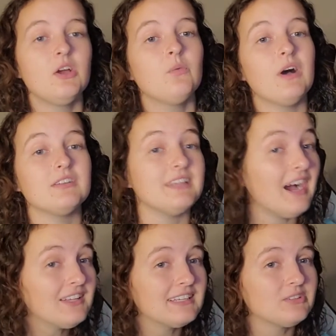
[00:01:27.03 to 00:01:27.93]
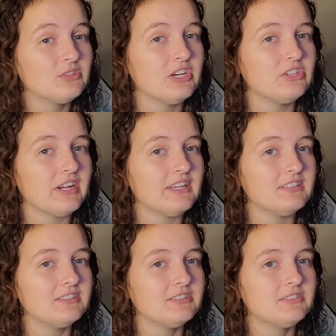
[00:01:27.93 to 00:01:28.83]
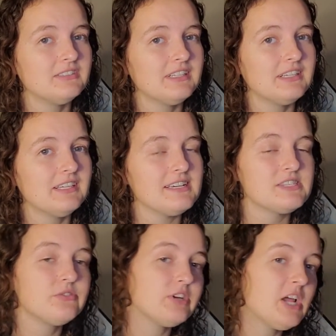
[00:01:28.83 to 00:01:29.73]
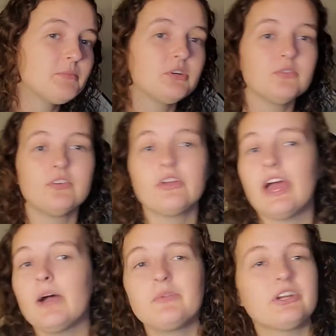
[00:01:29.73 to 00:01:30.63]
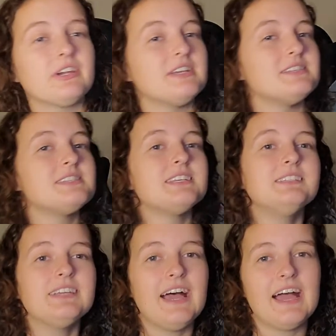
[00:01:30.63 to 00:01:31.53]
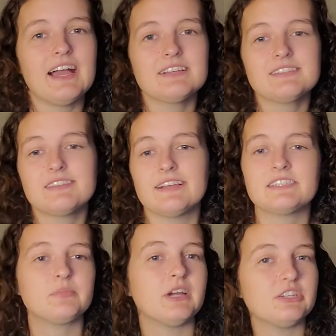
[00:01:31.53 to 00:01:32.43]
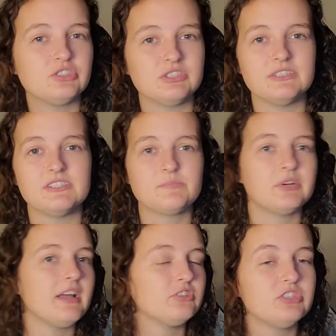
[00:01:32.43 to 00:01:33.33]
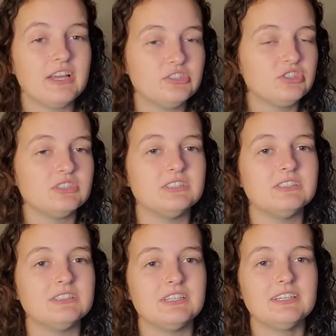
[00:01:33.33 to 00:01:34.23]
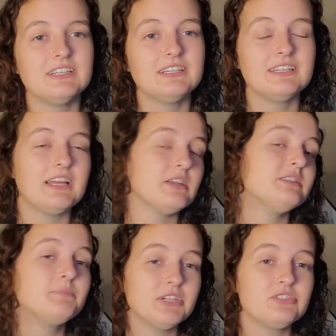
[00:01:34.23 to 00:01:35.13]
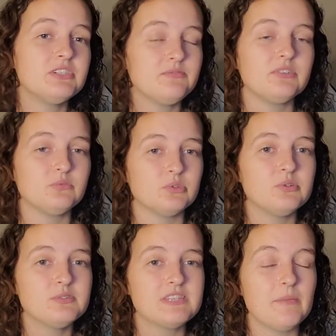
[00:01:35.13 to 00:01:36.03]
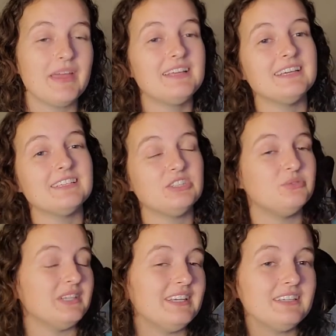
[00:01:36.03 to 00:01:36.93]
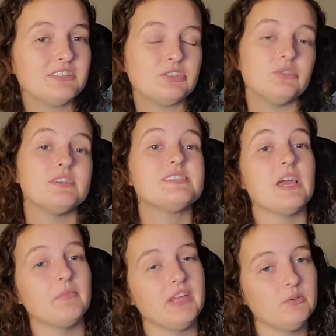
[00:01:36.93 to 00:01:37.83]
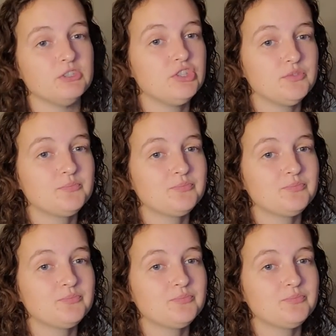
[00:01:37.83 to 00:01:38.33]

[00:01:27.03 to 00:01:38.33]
While dialect, on the other hand, is grammar, vocabulary, syntax, expressions, pronunciation, a bunch of different rules that make it unique to the same language.